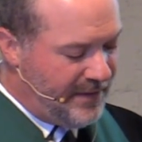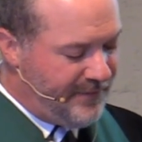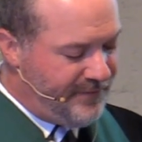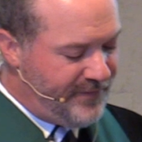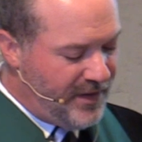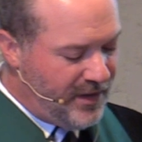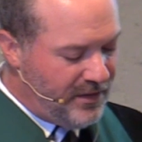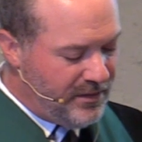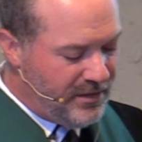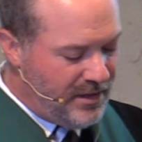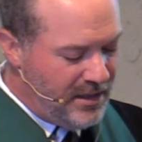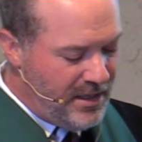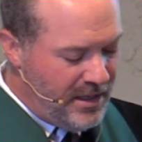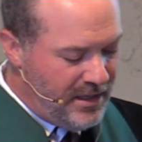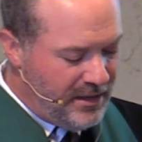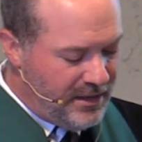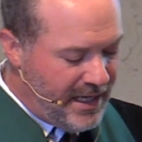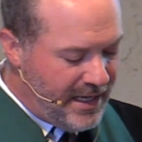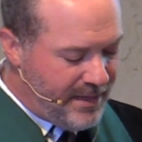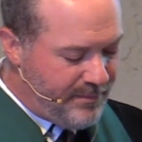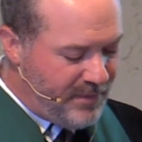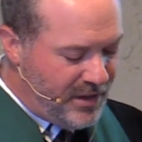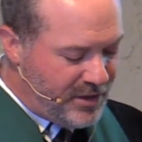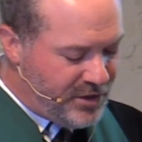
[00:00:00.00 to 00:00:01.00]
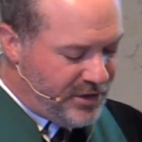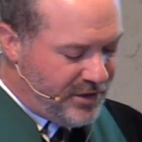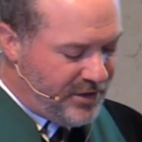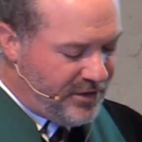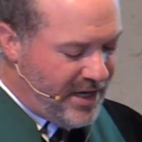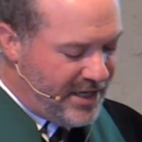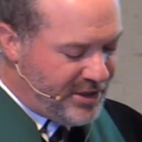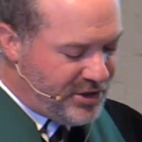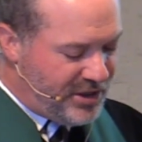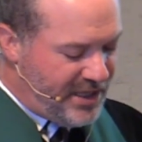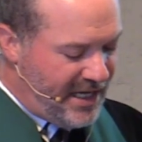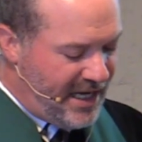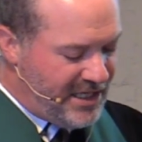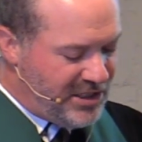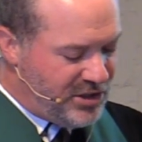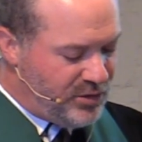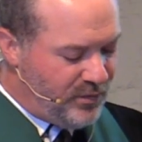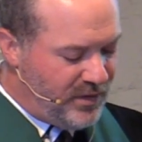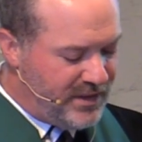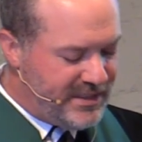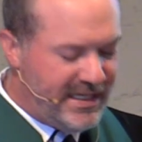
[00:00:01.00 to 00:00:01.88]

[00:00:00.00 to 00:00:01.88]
They felt like much of their education